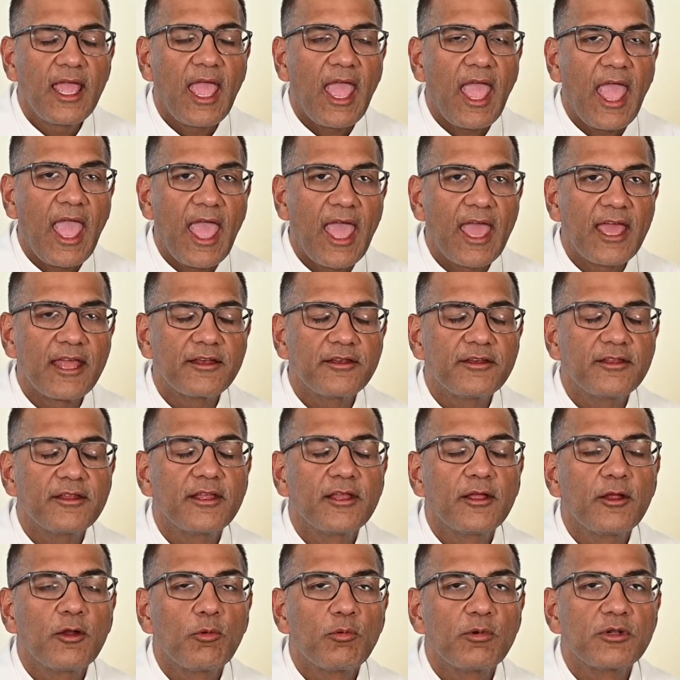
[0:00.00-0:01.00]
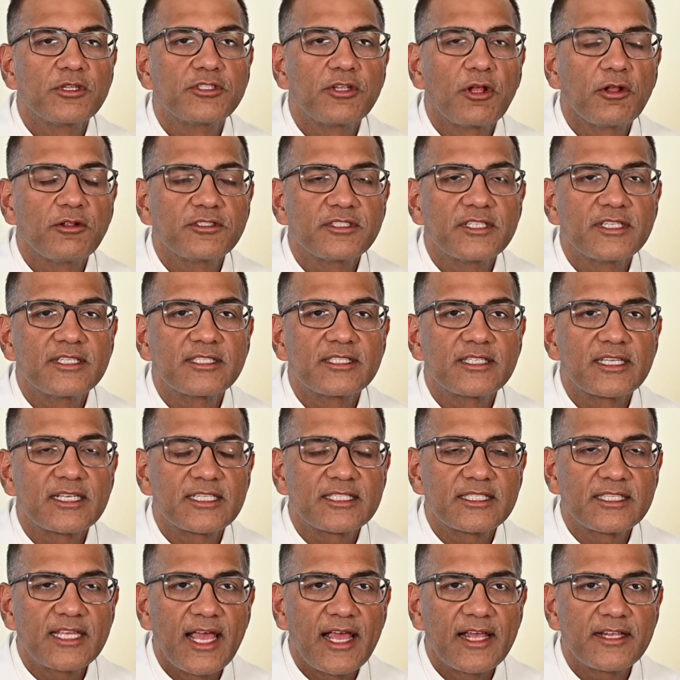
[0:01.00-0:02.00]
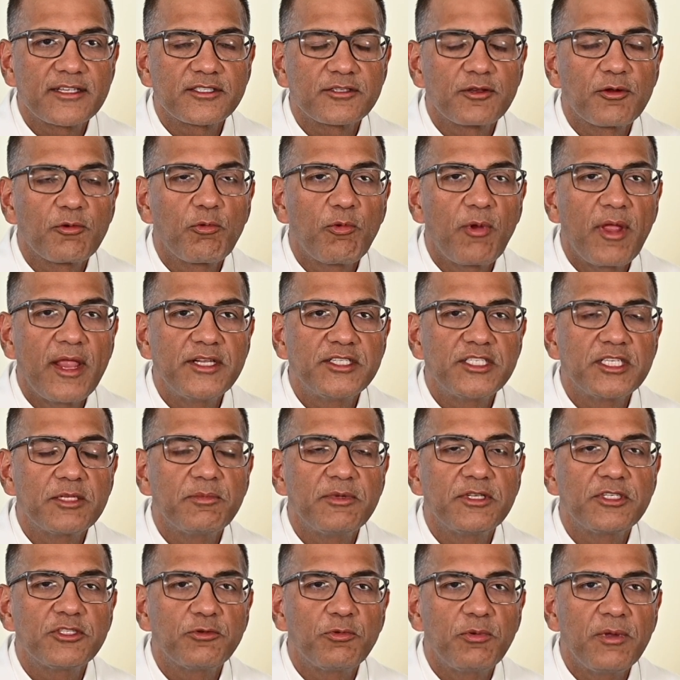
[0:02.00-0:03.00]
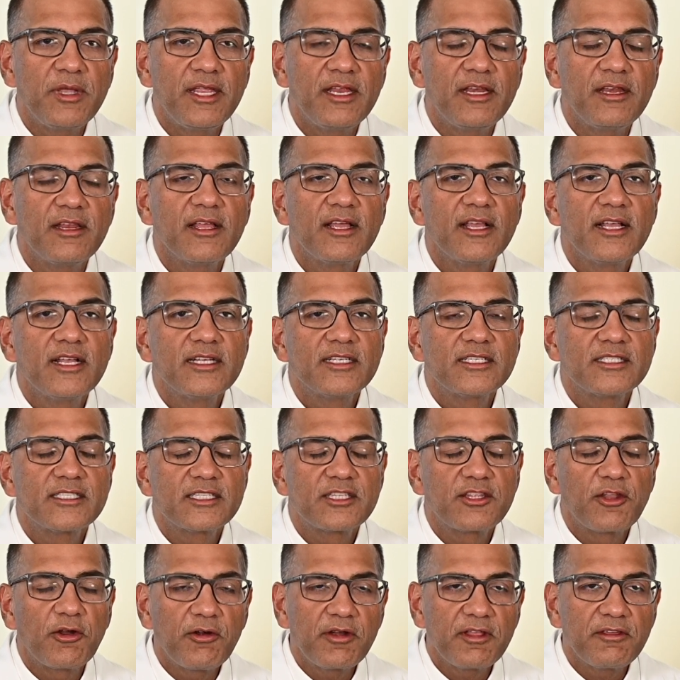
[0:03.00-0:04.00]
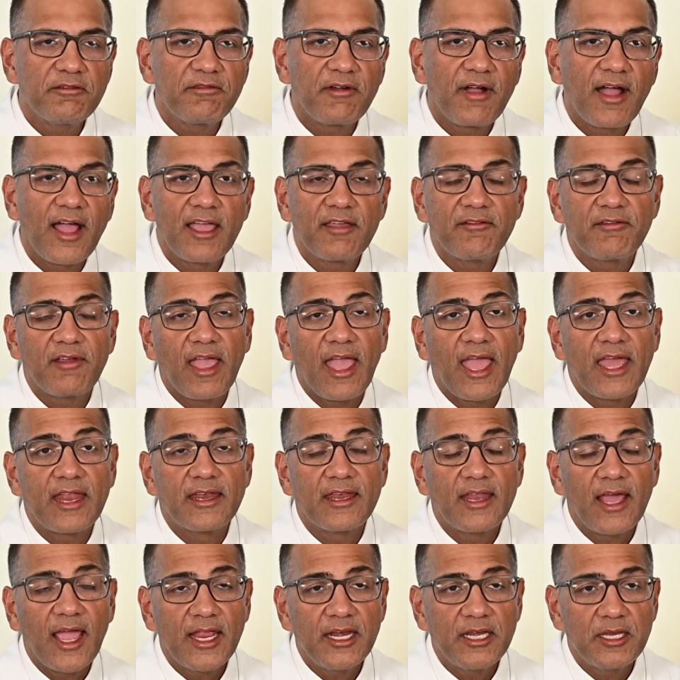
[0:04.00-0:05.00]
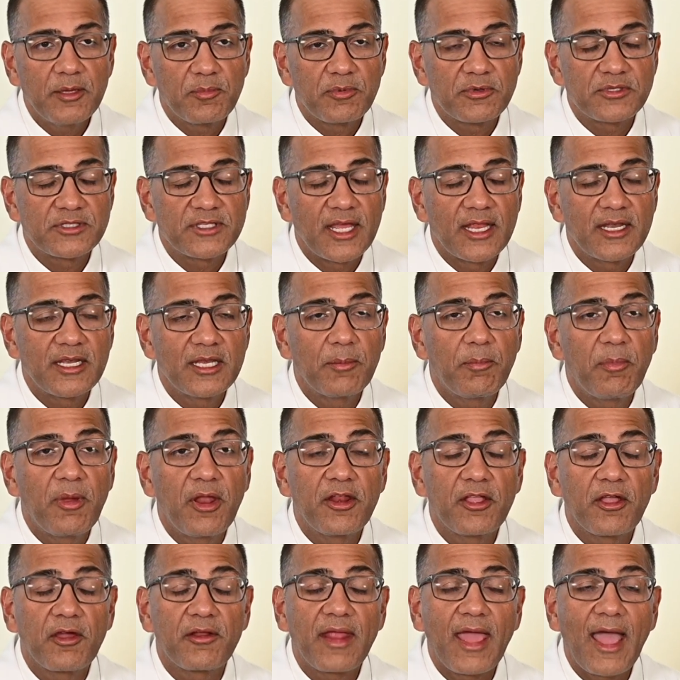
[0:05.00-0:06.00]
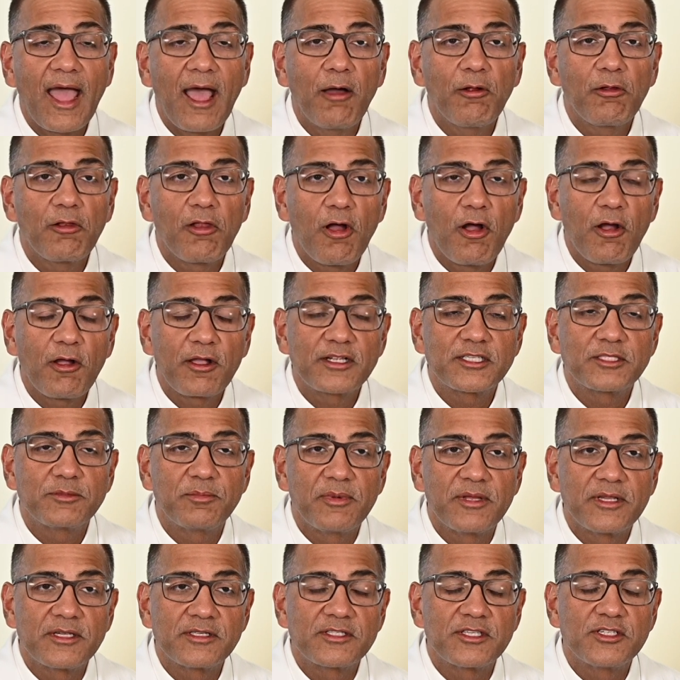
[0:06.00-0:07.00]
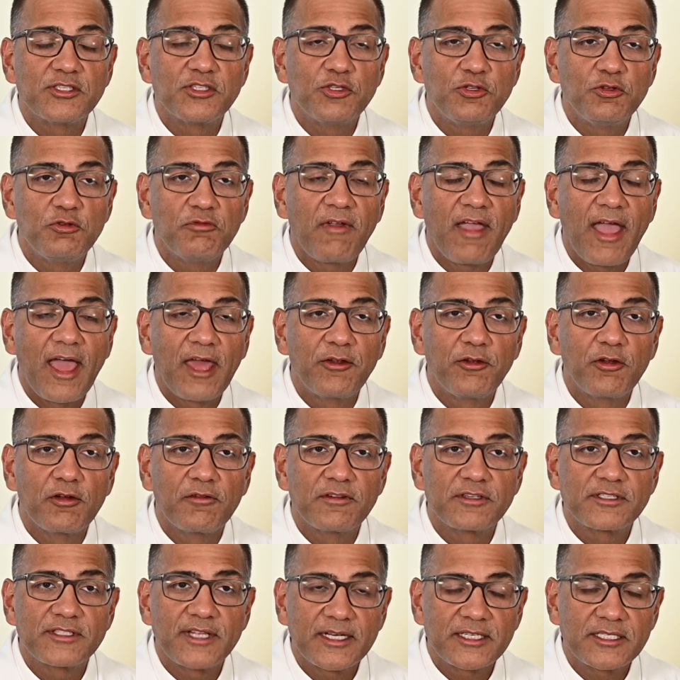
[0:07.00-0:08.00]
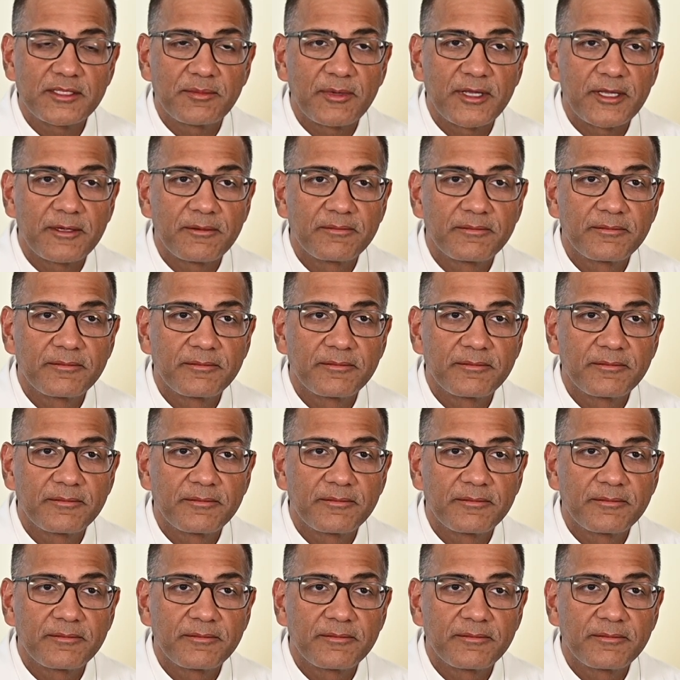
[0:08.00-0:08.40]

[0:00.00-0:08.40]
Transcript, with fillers: and results in success ranging between 35 and 90% depending on how long it's been since you've had your vasectomy.